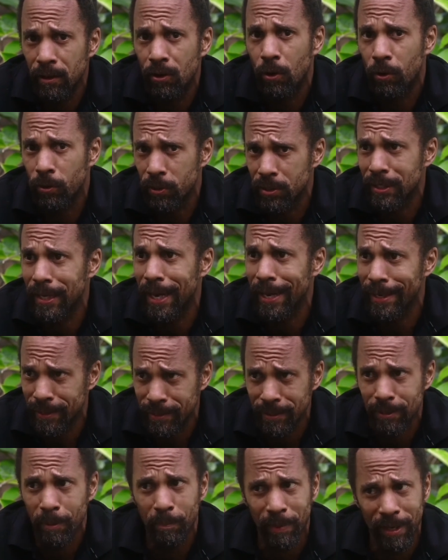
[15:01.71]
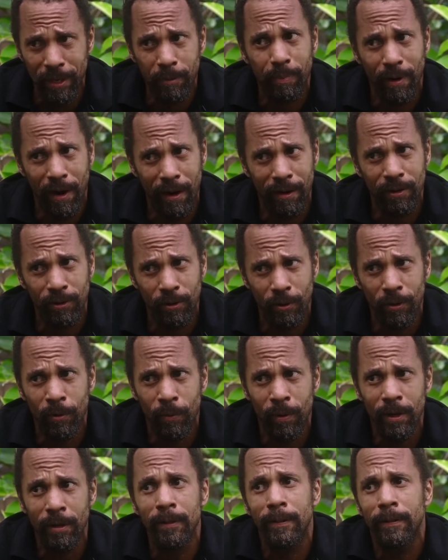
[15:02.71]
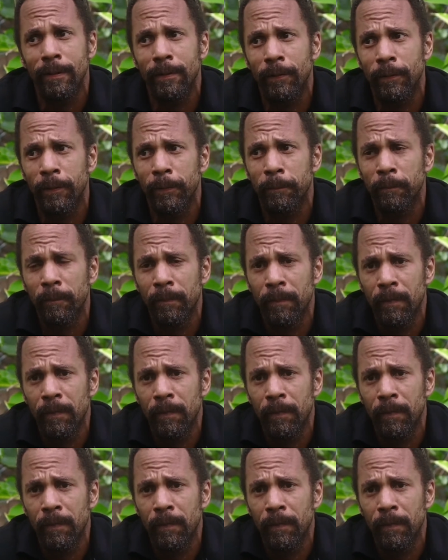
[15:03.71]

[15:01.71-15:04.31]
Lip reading: the coastline is a big part of your world, you know.